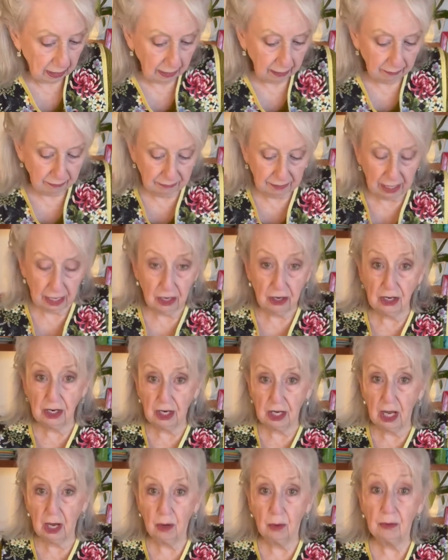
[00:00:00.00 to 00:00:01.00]
There you
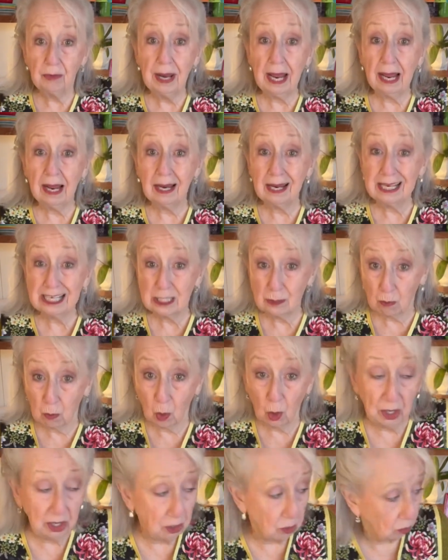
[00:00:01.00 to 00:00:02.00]
go. Now let's
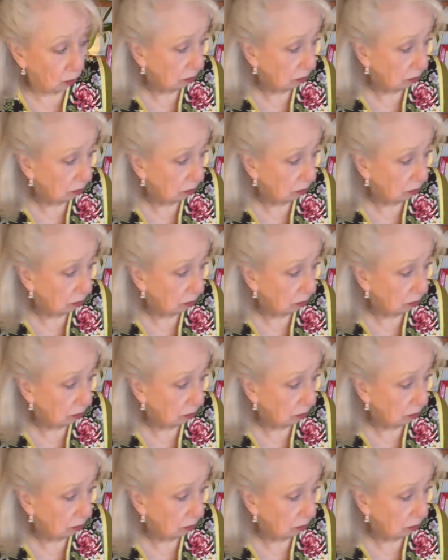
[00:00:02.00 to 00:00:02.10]
sprinkle.